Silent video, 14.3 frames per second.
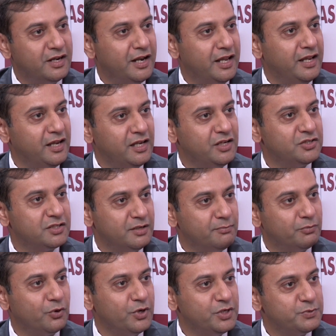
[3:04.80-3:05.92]
and engaged
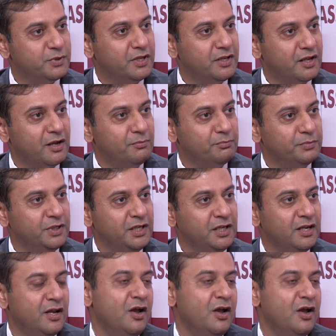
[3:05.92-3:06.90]
employees within the company,